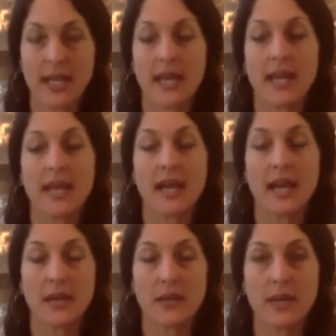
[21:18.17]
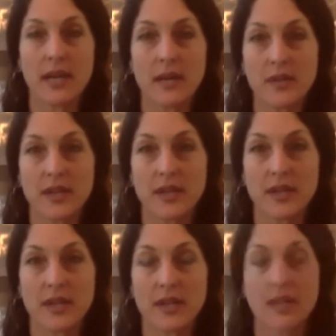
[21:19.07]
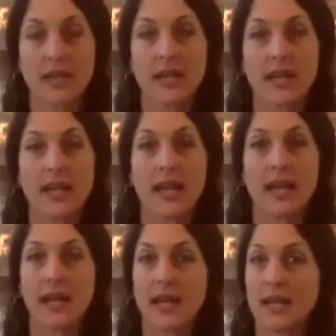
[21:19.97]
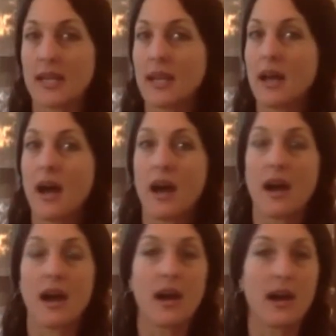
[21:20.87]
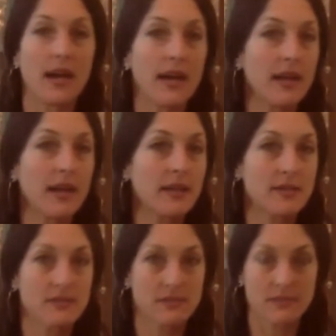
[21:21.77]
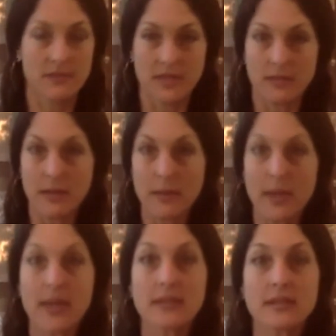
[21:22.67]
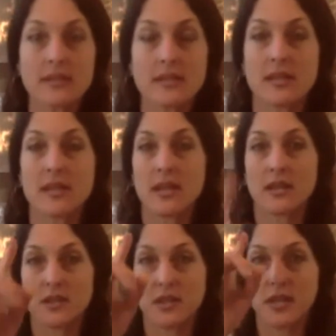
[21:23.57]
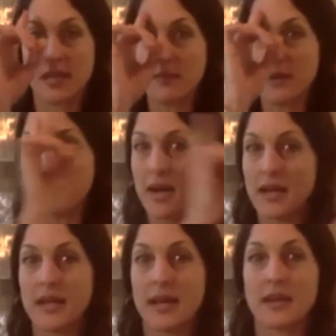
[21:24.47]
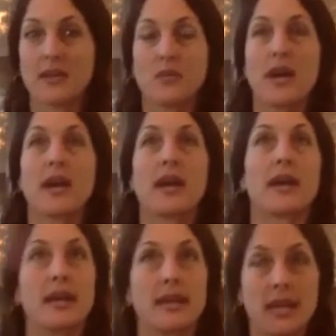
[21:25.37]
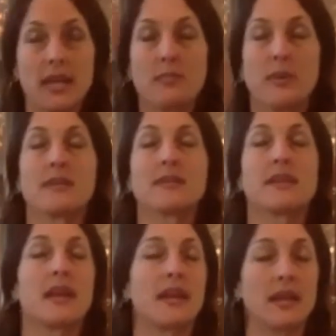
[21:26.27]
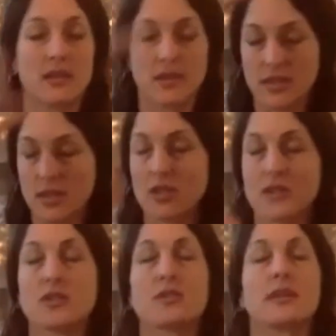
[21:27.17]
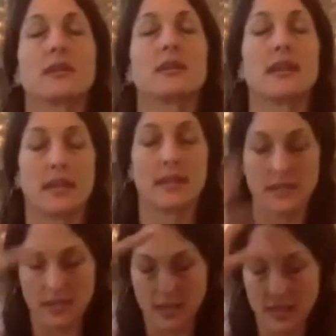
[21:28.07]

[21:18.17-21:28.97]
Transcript: And I went out there and I did my best to keep my mind out of the way and keep on saying, just, you're doing the dance.